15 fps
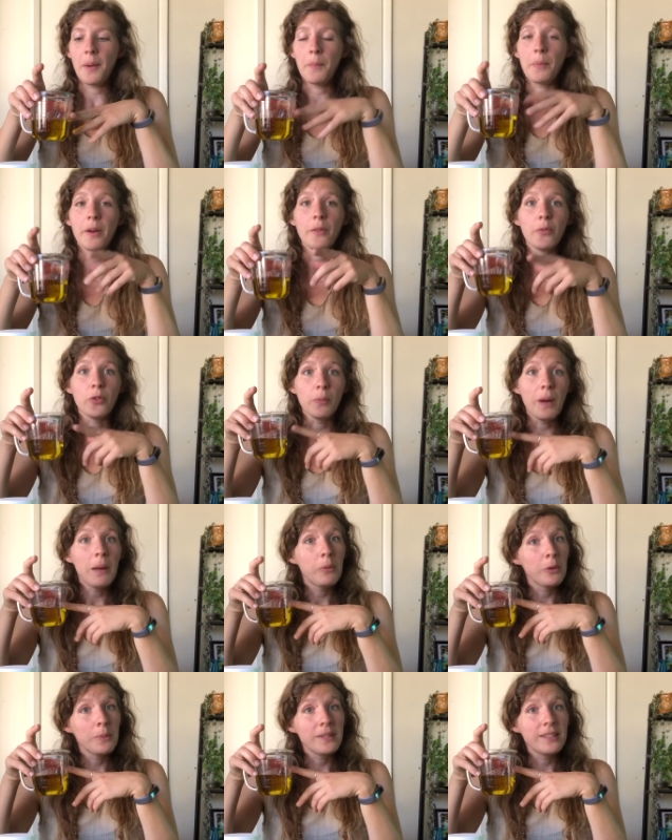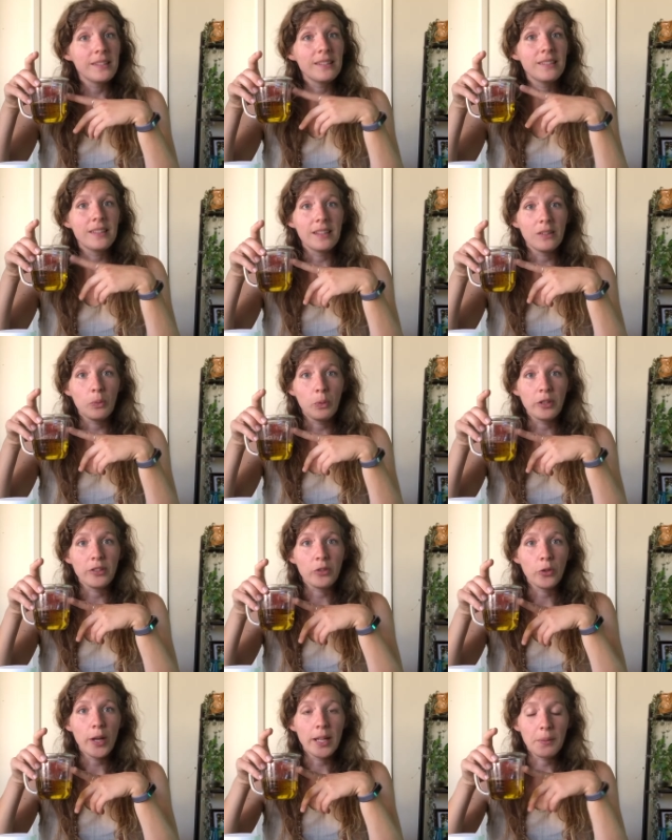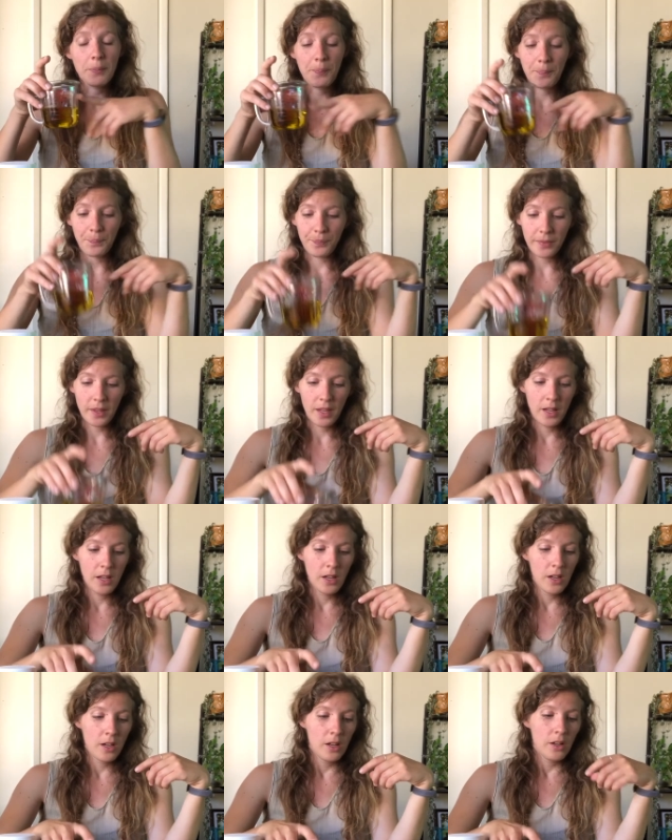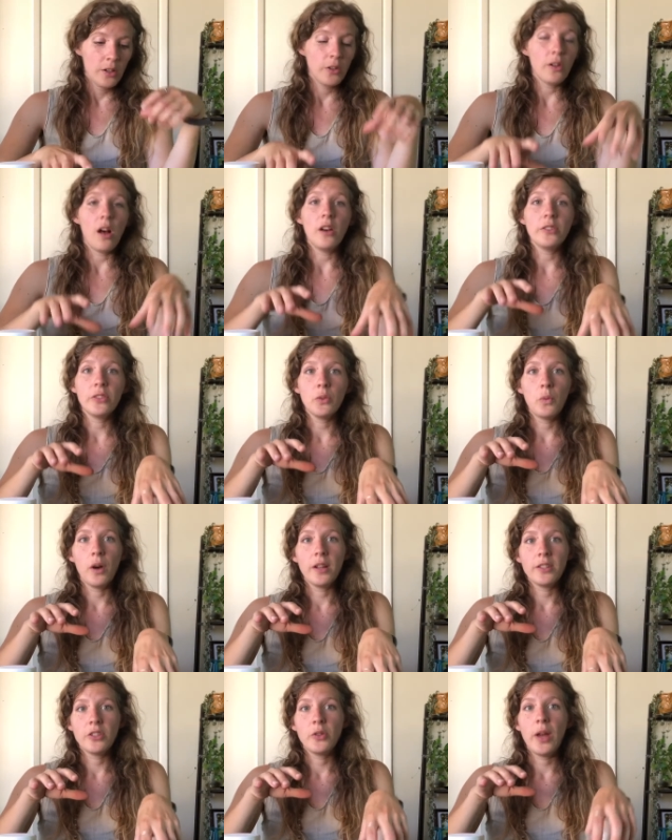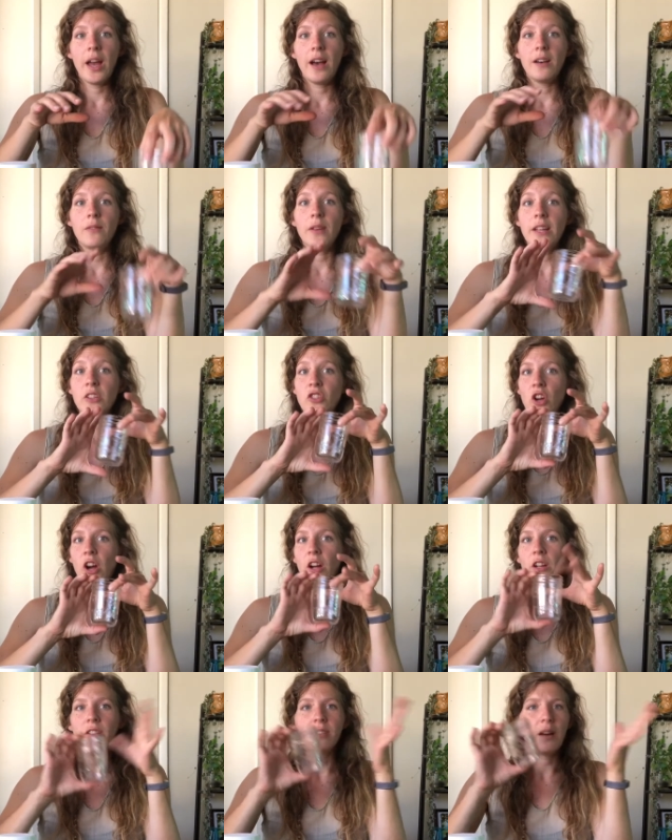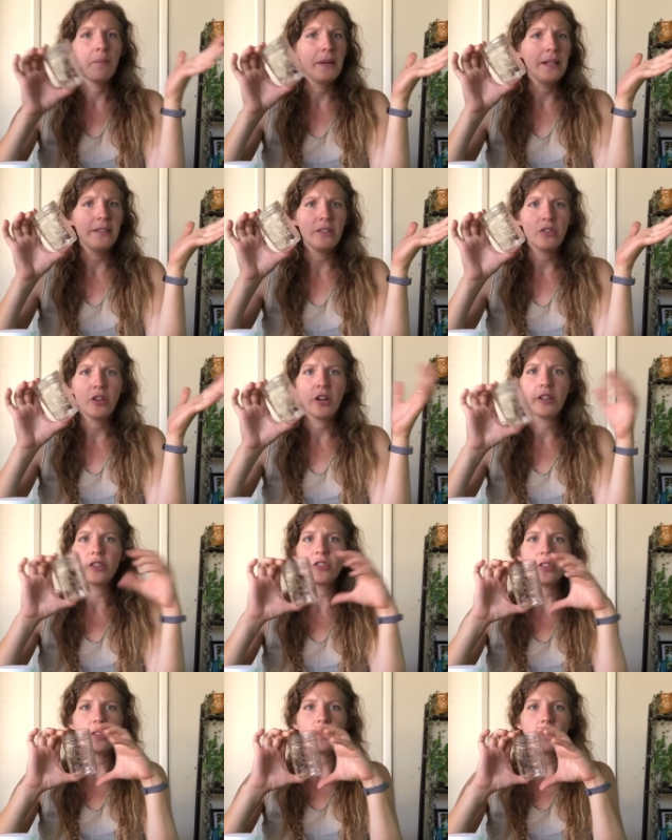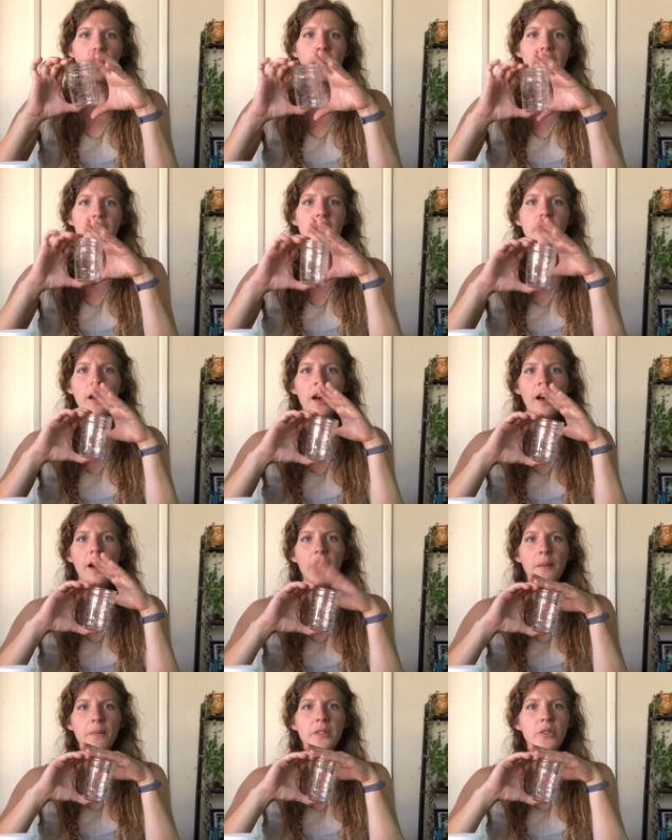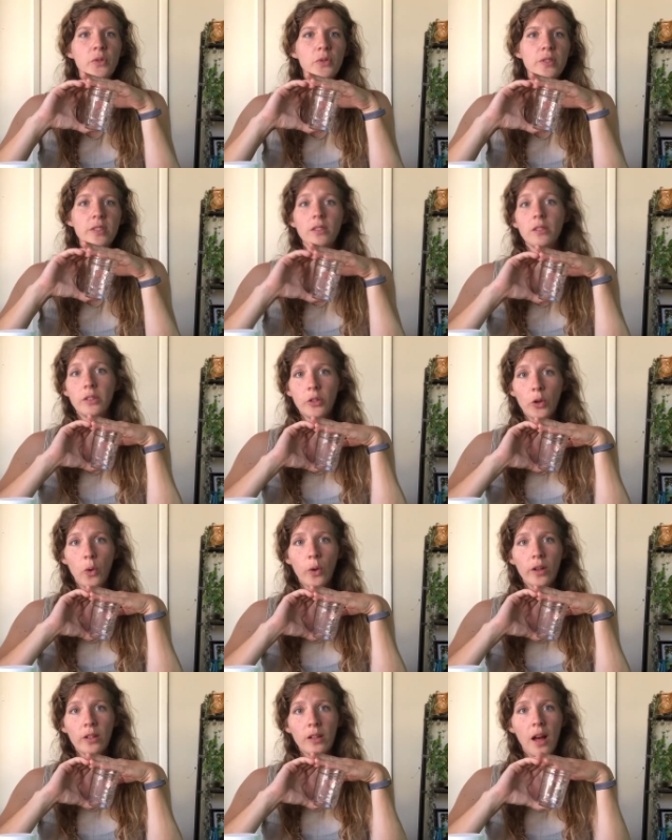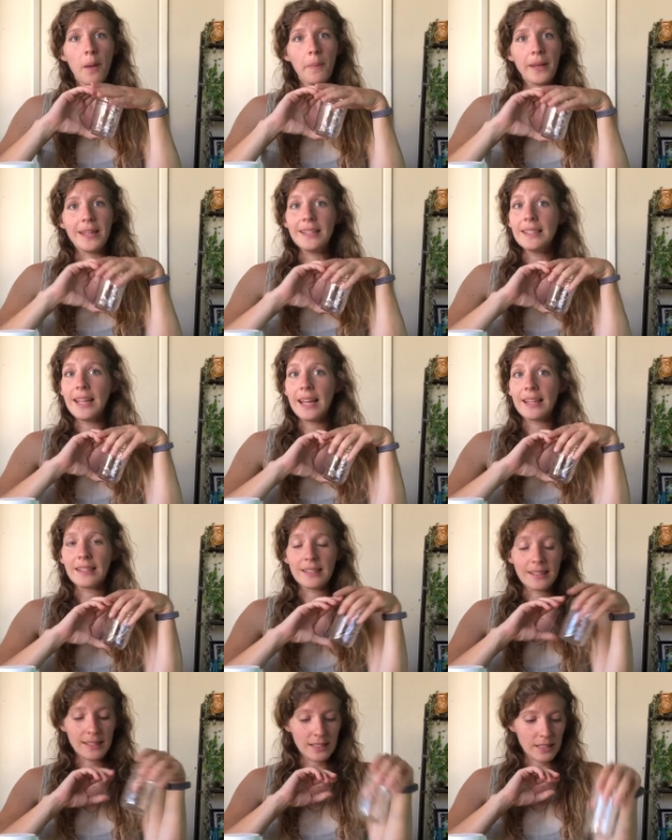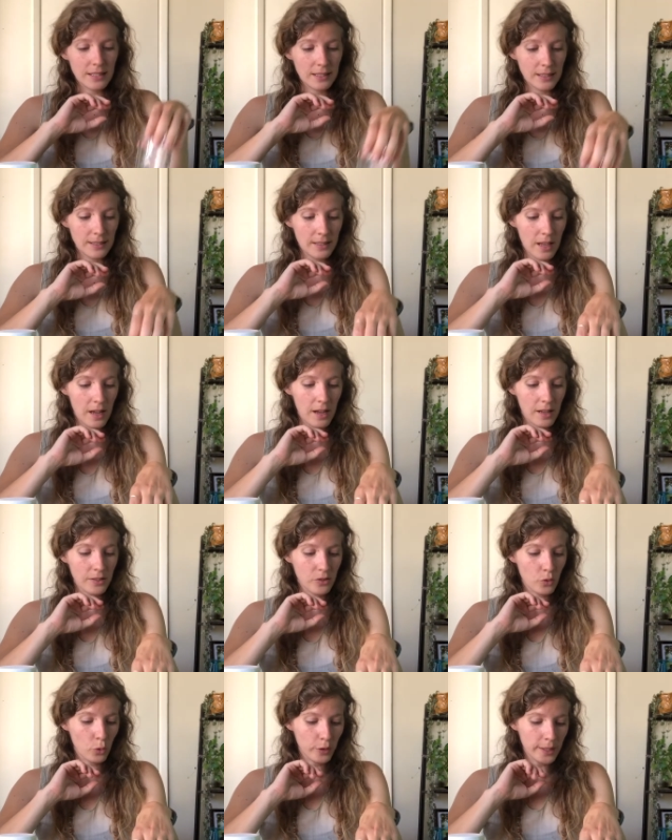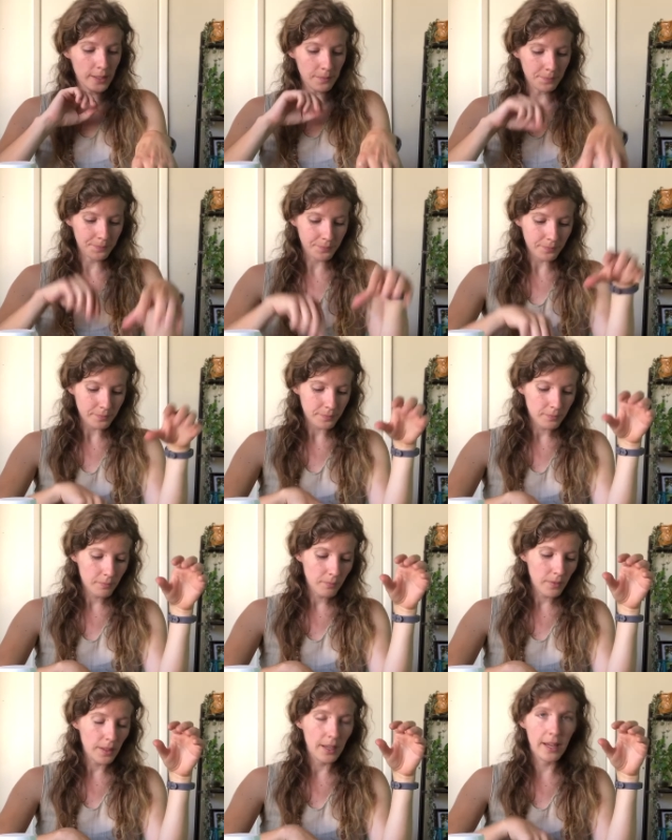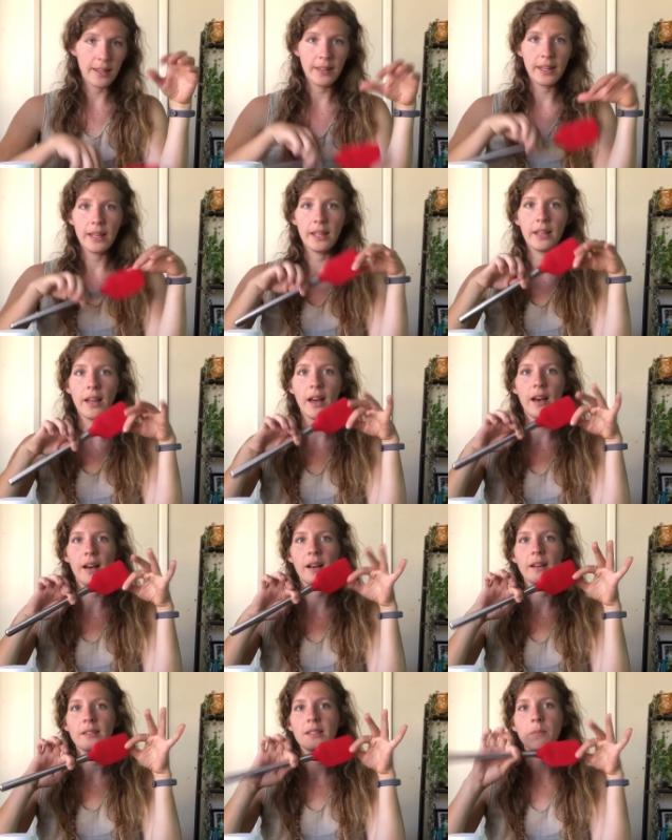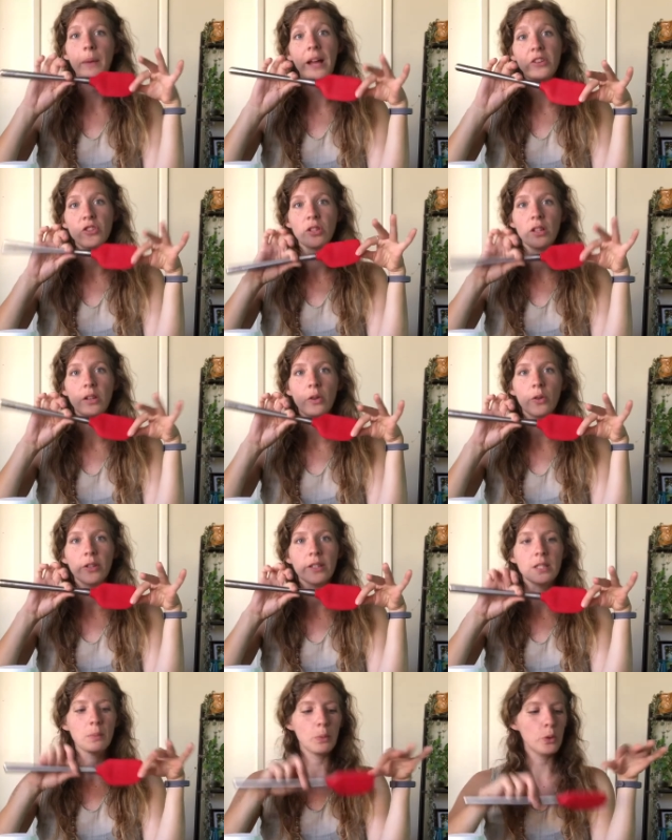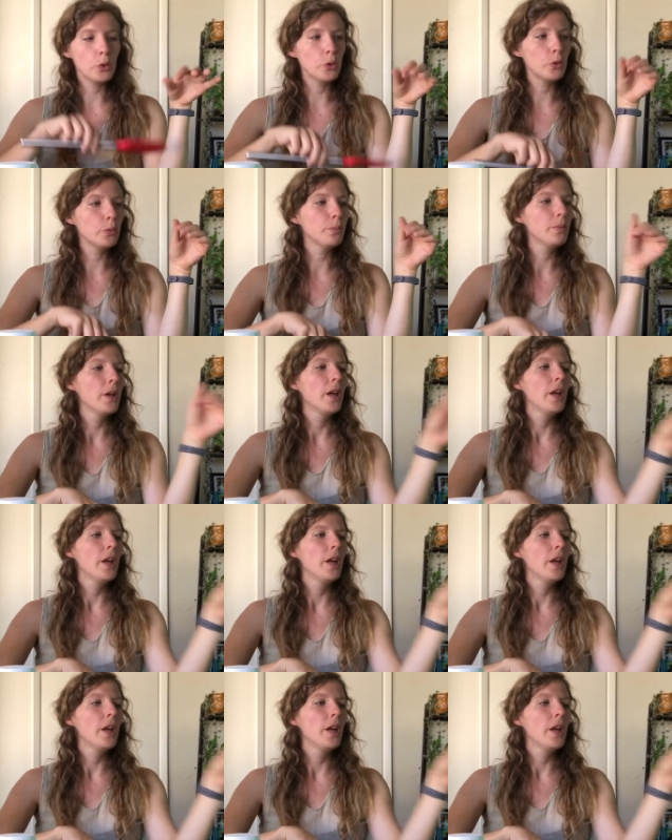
but for my purposes this works great. You'll also want to have a jar, a mason jar is just fine, to seal your oil up in and store it, and then a spatula or a spoon.